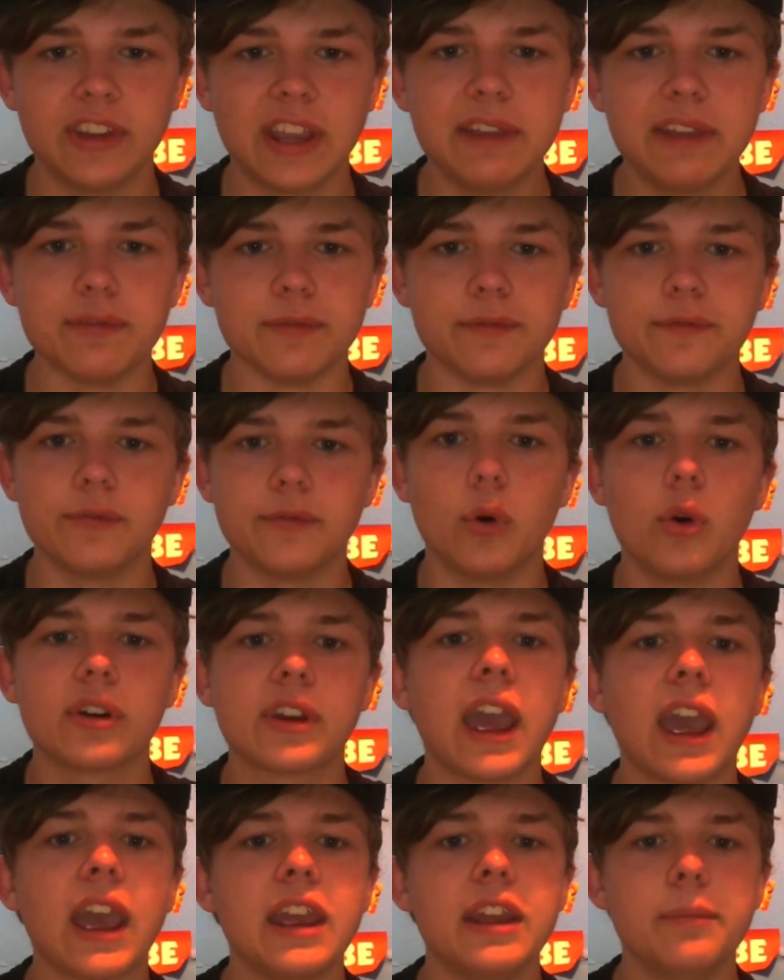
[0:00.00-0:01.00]
Even
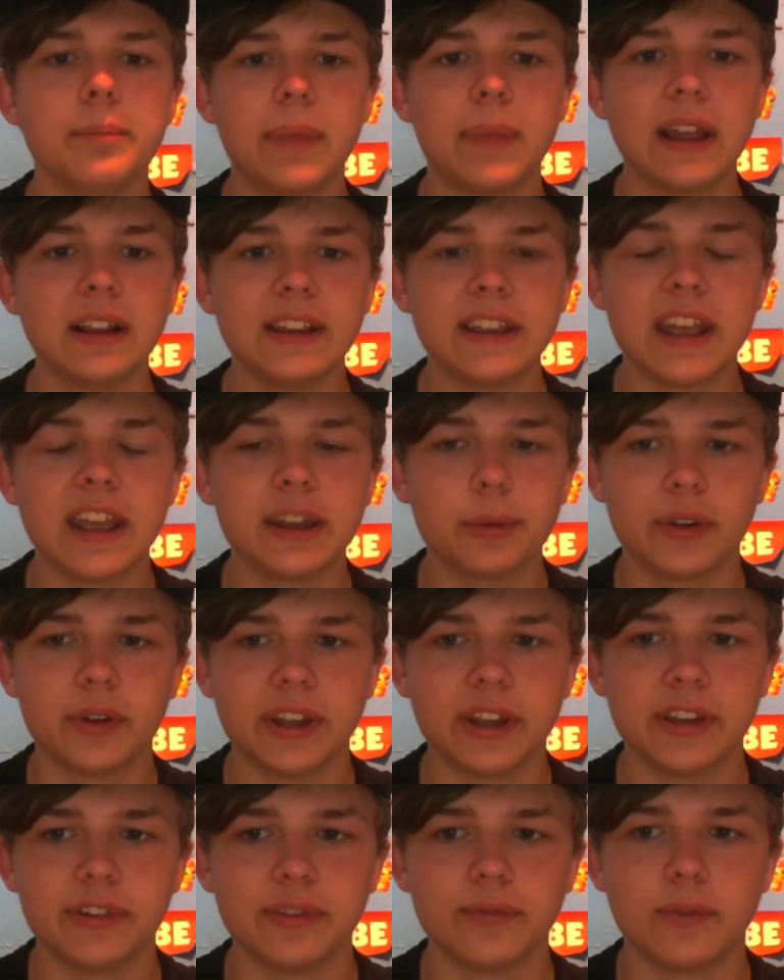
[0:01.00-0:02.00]
4K, barely
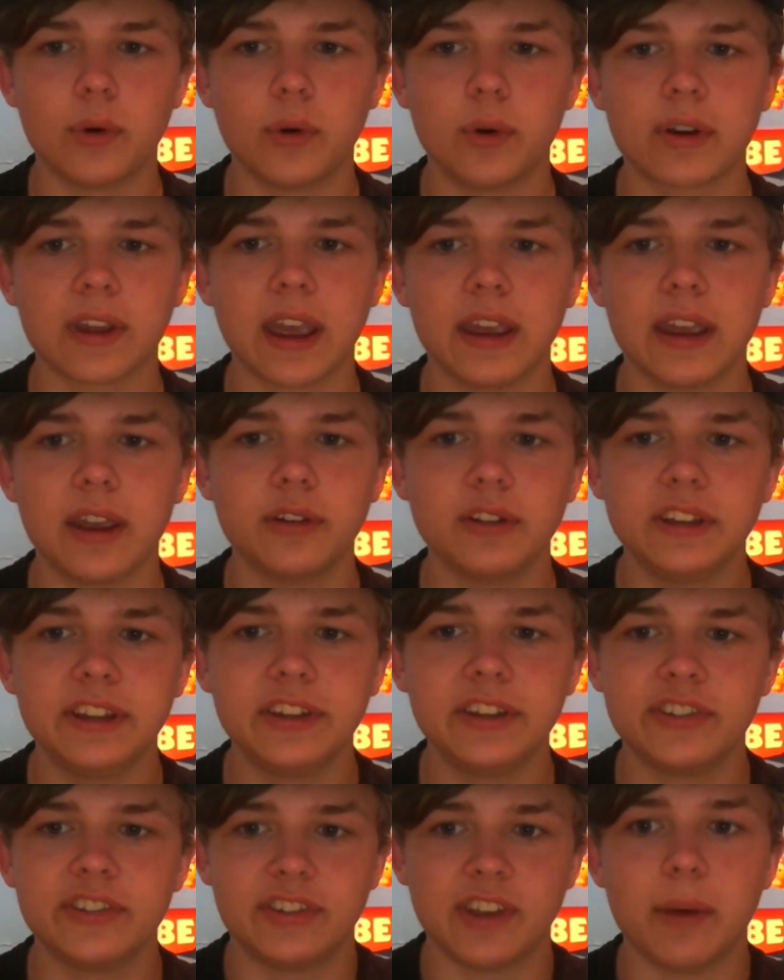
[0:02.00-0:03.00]
anyone has 4K, only
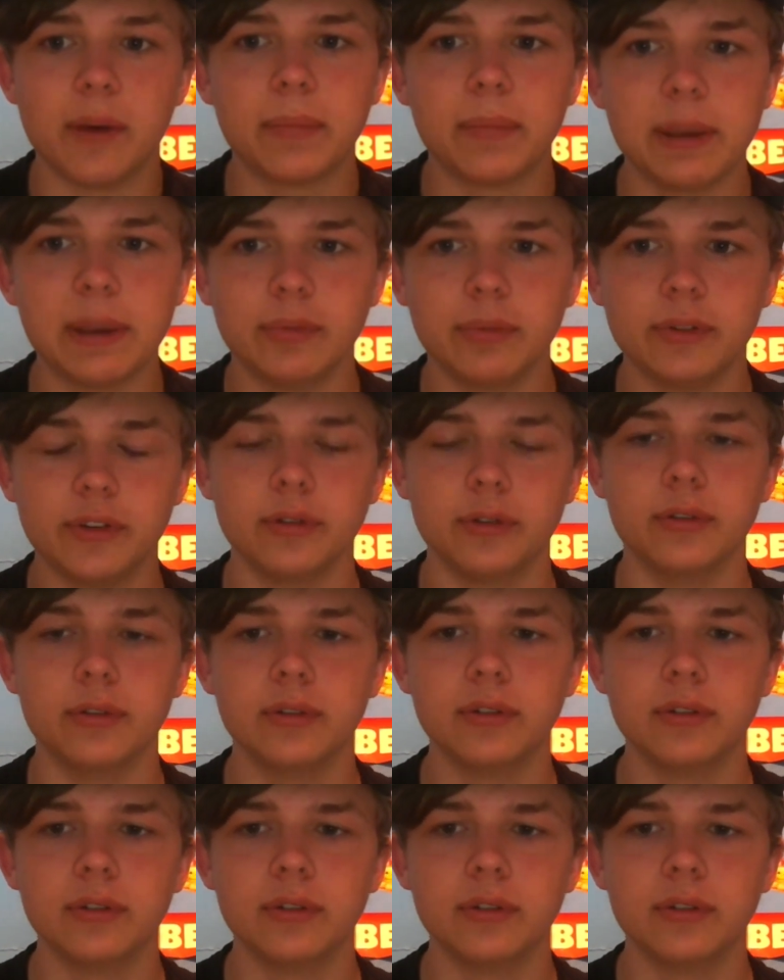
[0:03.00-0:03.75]
some people do